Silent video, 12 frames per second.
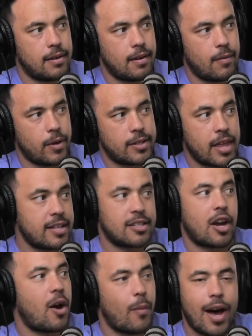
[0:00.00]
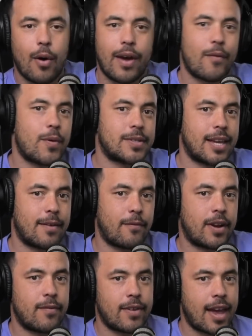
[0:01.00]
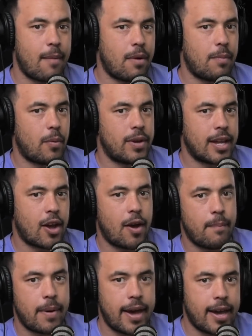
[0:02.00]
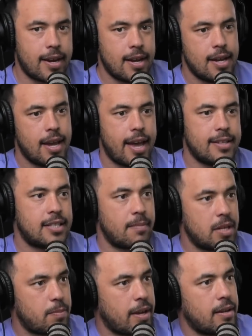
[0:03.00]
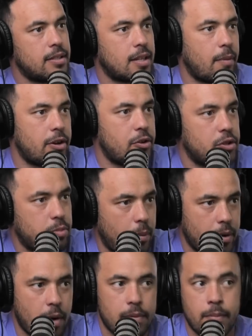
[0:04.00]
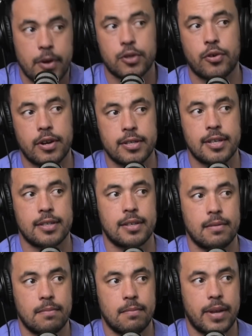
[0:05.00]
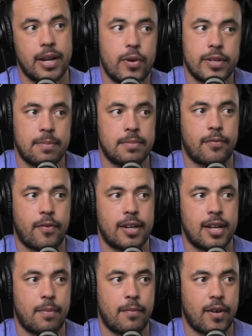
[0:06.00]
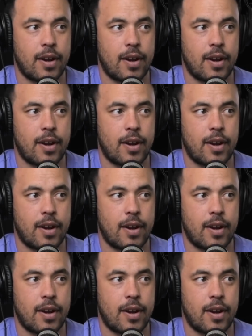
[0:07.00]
things are going well, everyone wants to get in front of the camera, but when they're going bad, and Simi's been someone who's probably copped the most criticism, but he always seems to front up in front of a